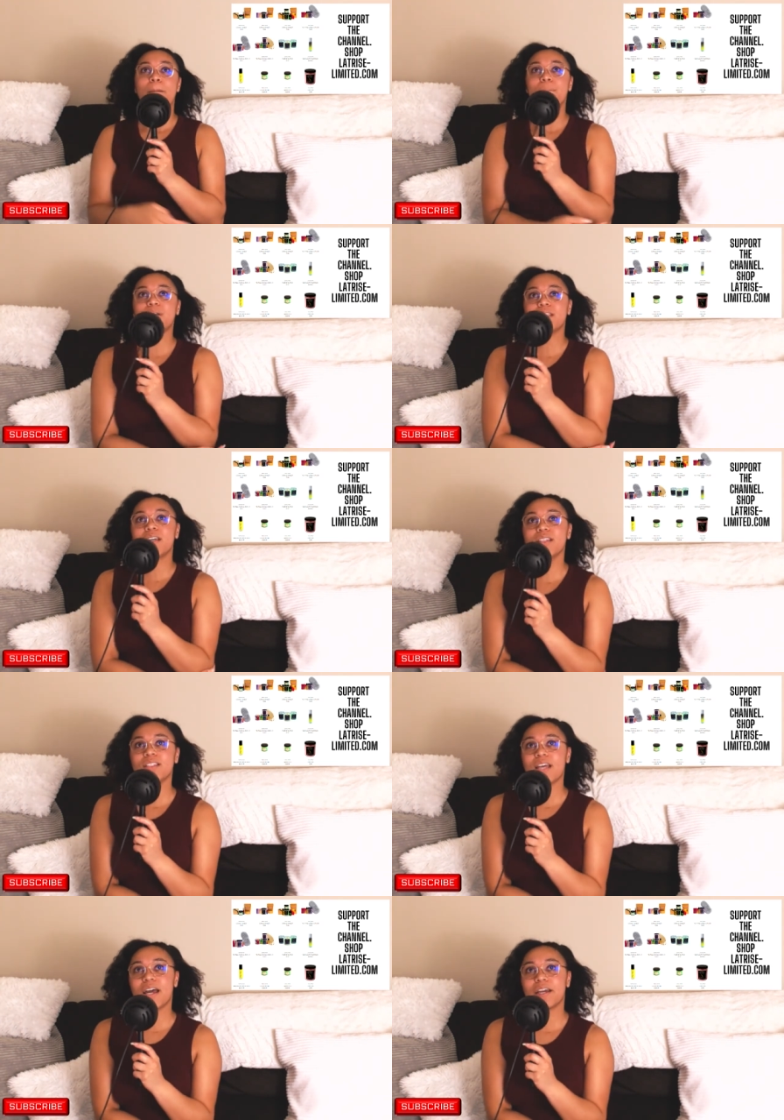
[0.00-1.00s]
But on the other
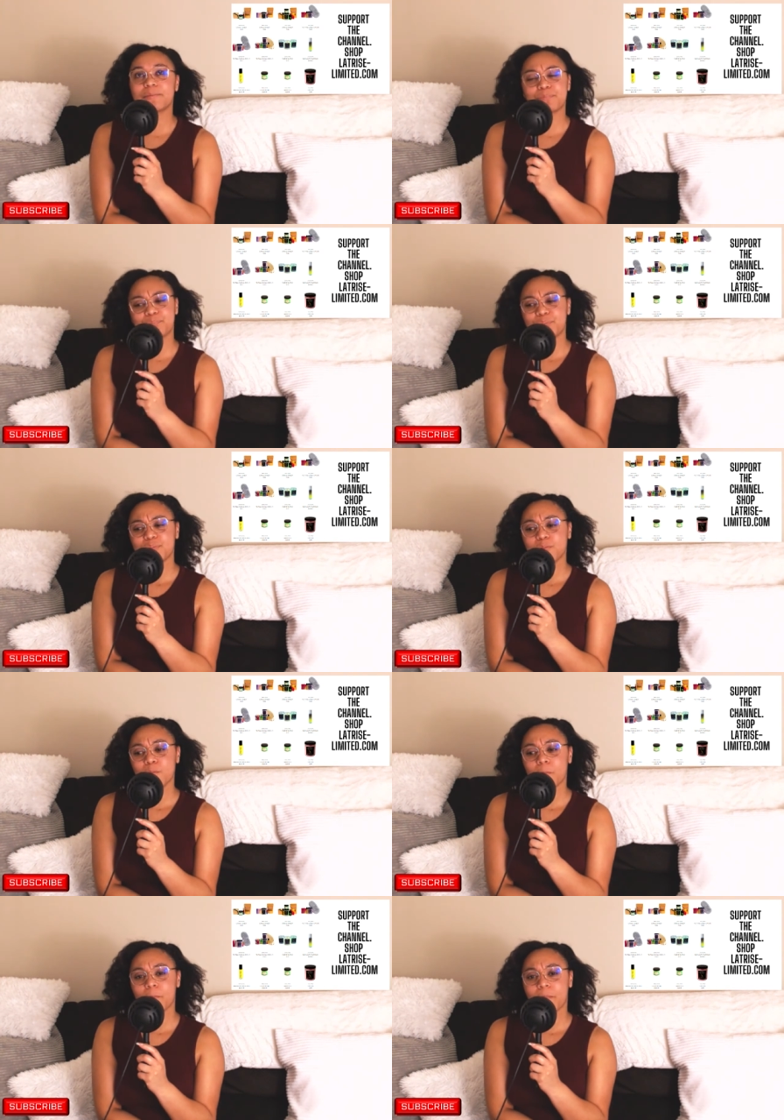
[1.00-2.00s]
side,
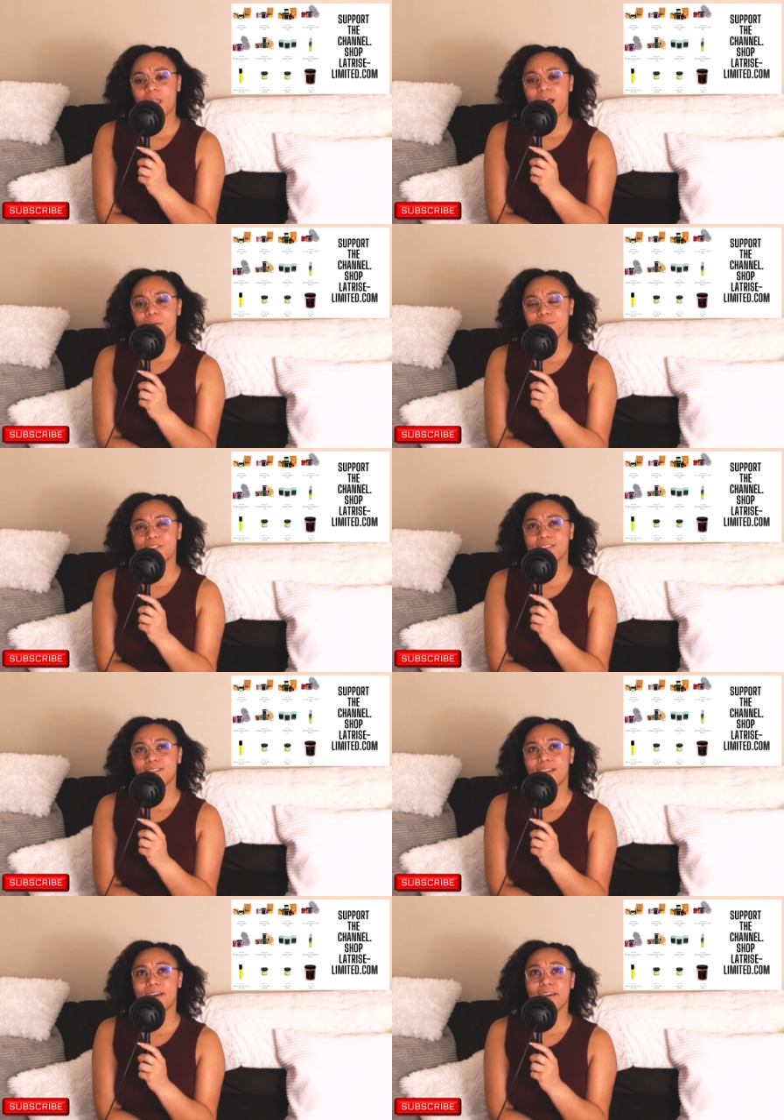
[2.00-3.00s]
I was just
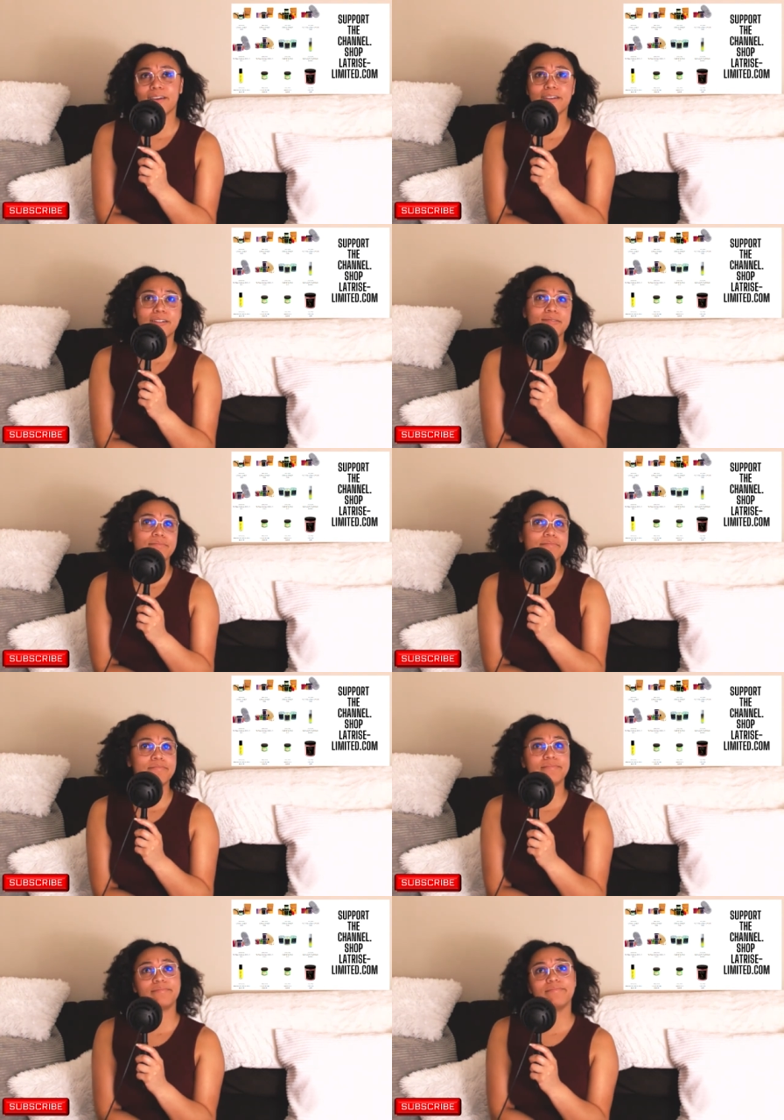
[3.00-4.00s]
like,
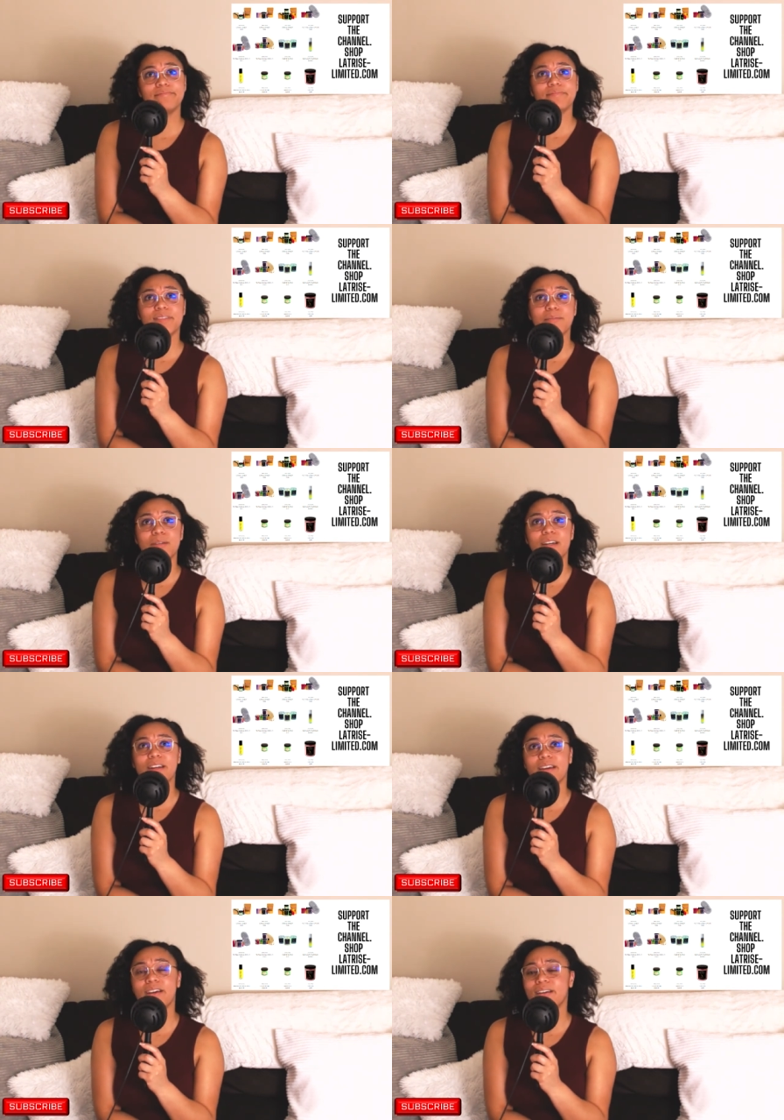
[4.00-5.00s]
I'm
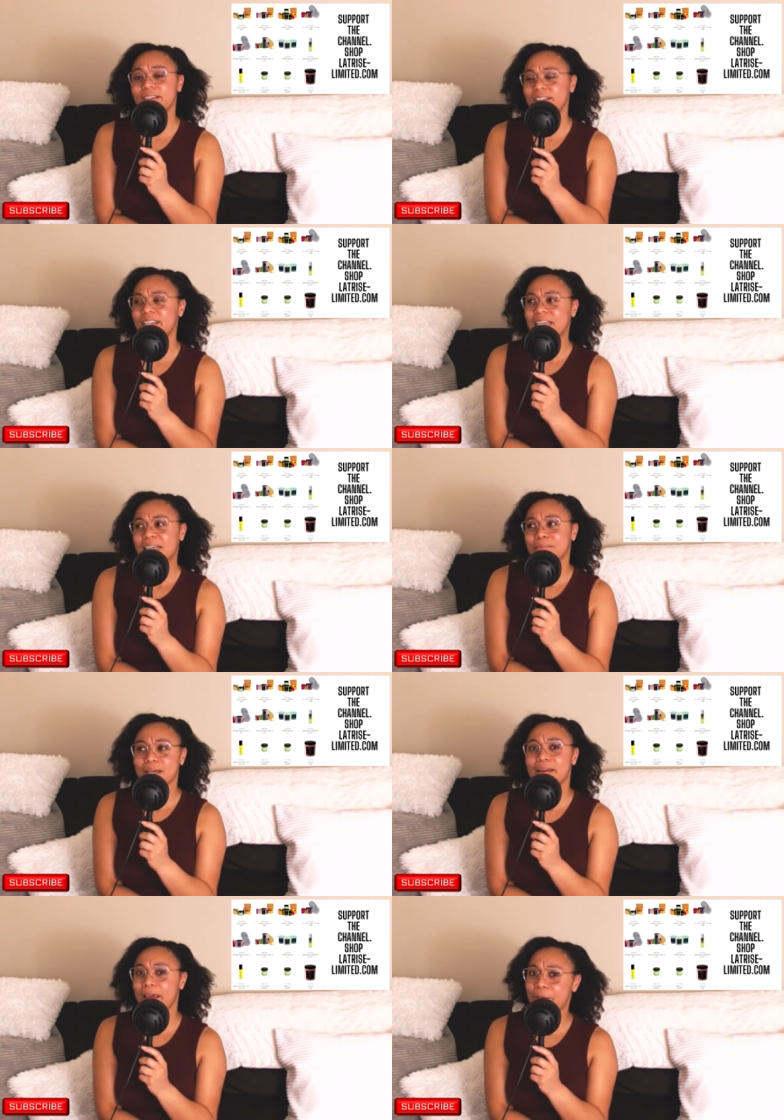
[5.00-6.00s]

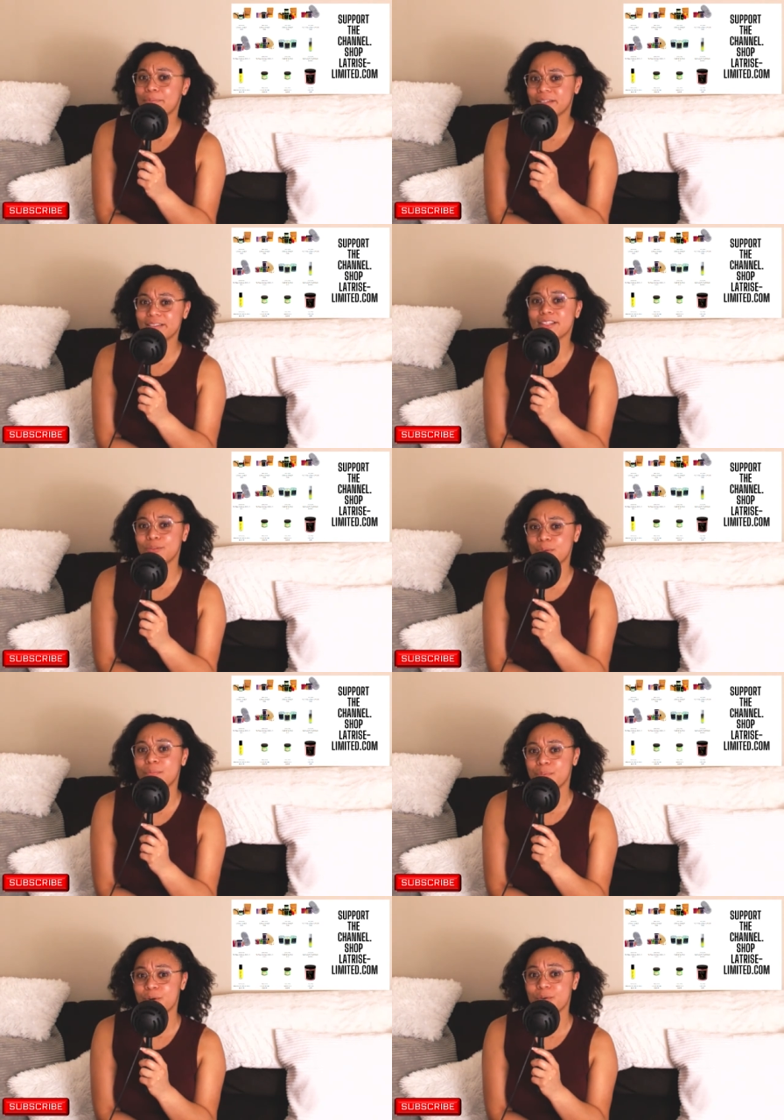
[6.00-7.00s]
kind of happy that these
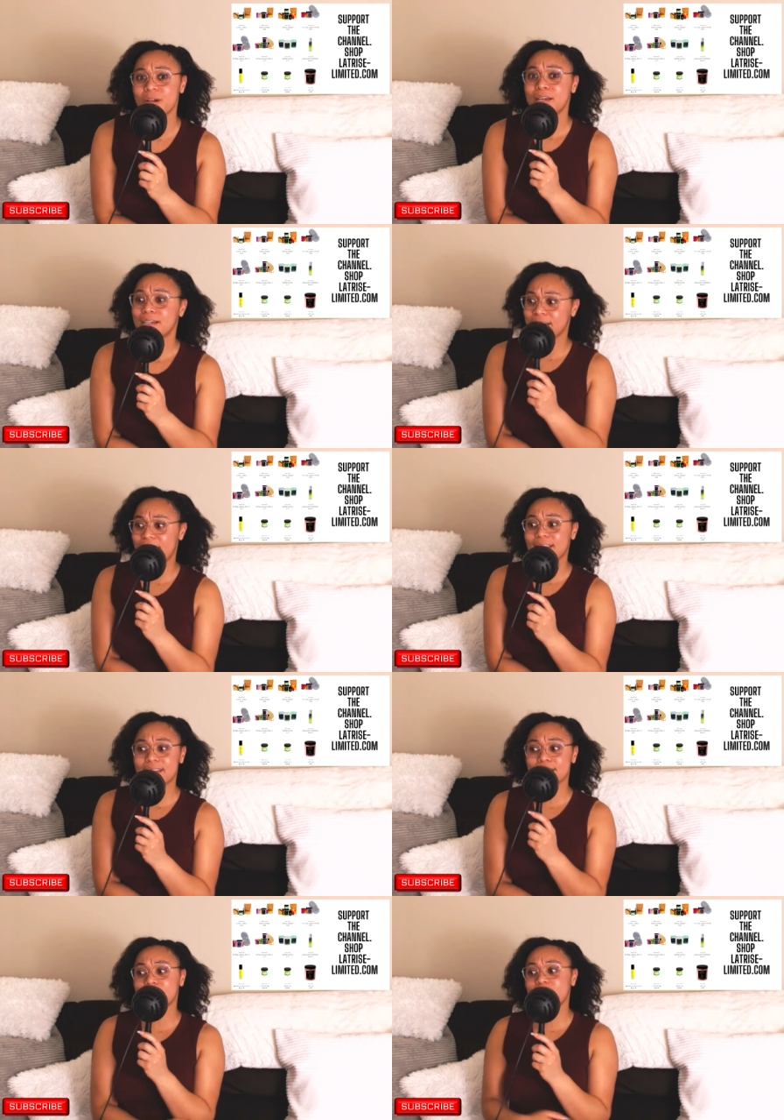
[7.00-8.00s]
people got
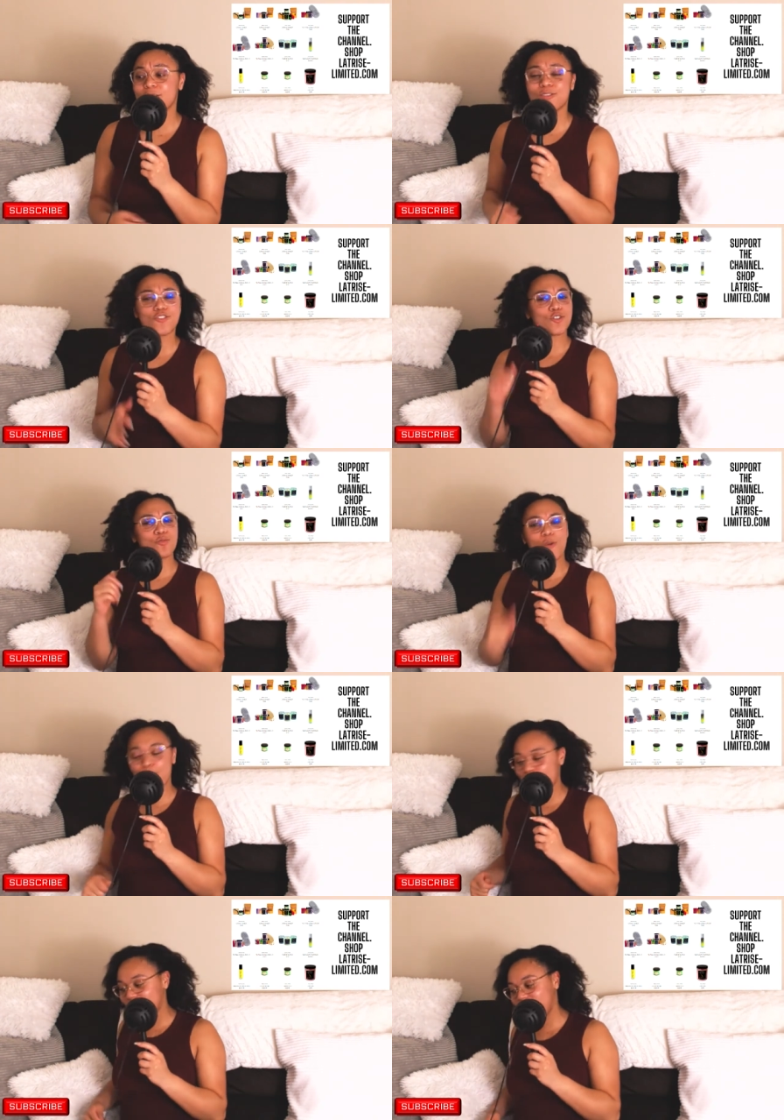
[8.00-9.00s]
this. This is just one
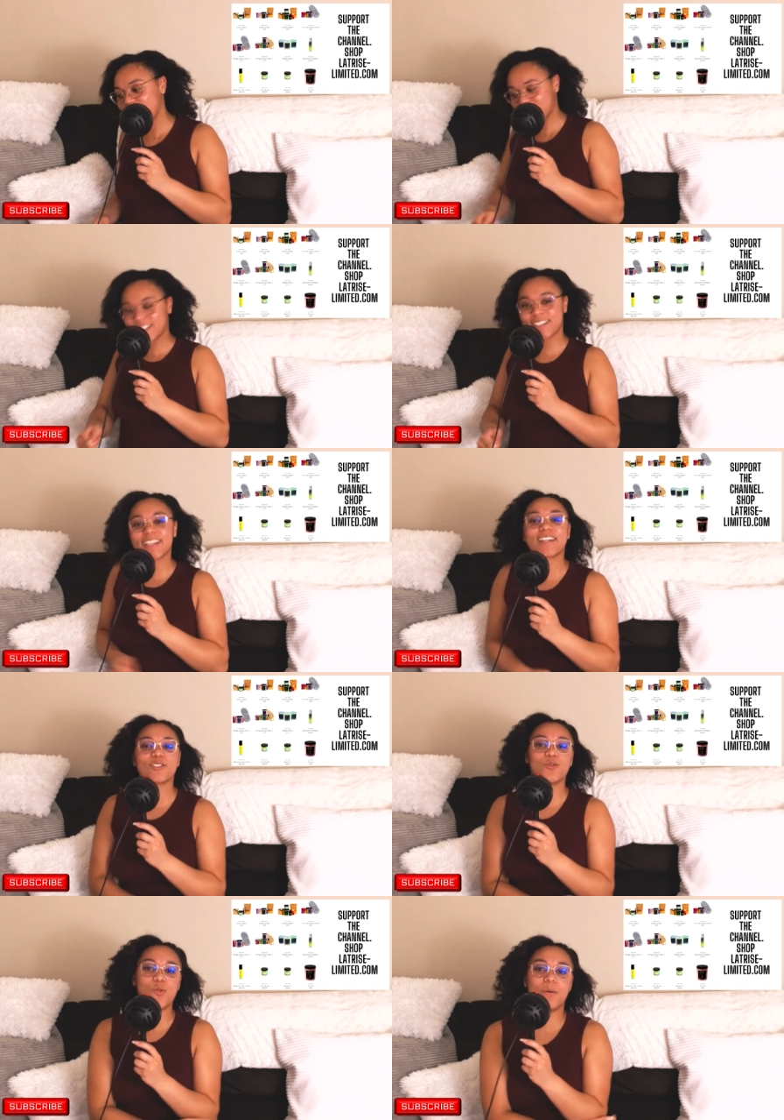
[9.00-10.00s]
way to kind of stick it
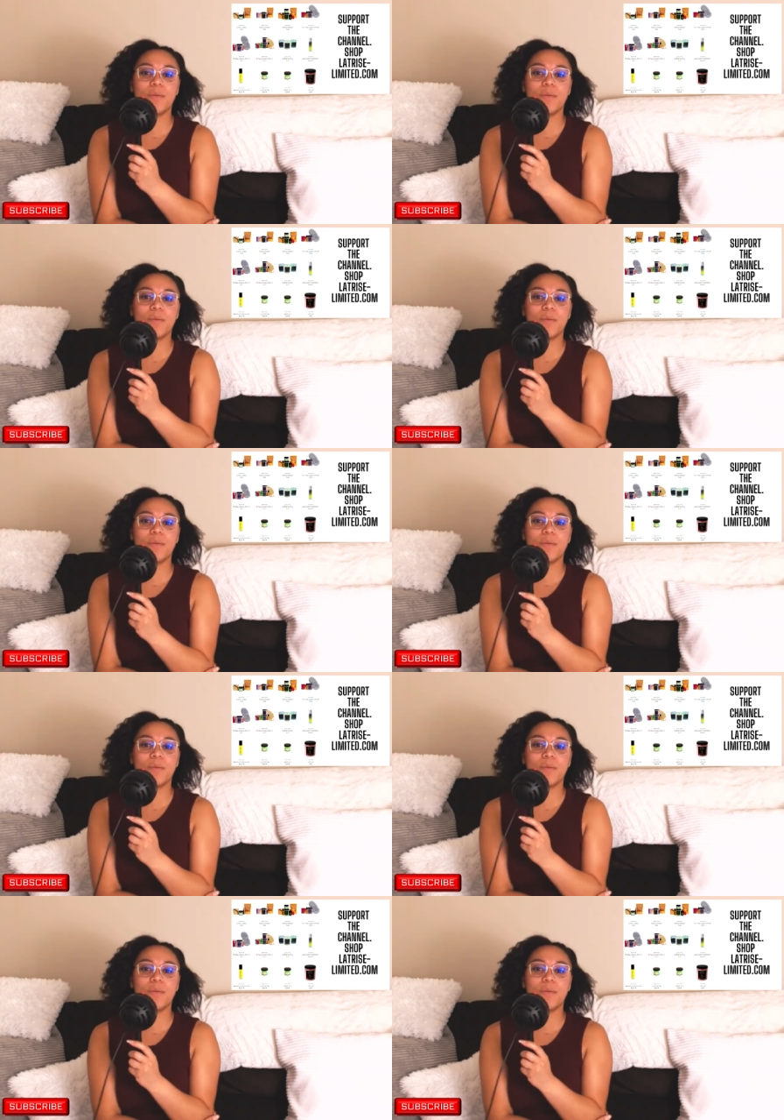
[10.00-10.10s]
to them,